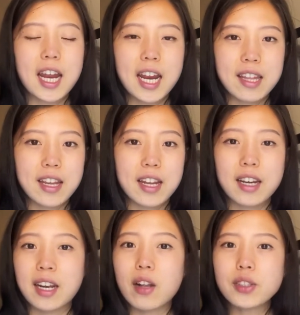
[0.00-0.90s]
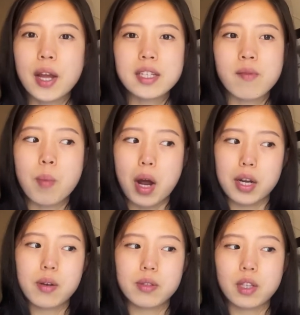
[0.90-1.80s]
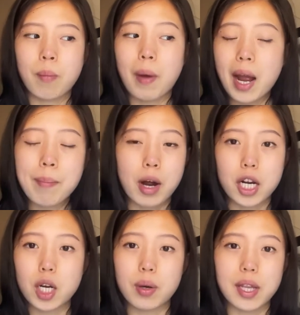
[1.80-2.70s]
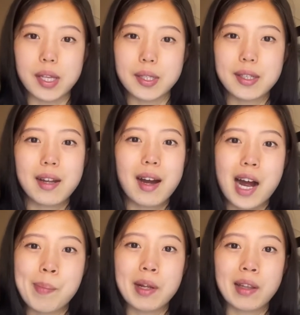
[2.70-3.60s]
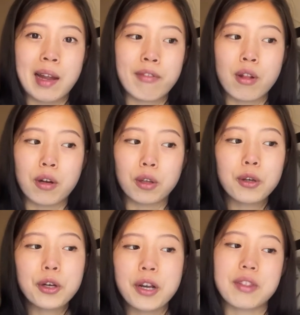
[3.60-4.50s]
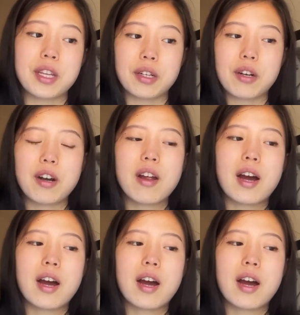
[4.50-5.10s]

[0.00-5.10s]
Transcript: And then it also has a motto. So my motto is I'm a lifelong learner and thinker.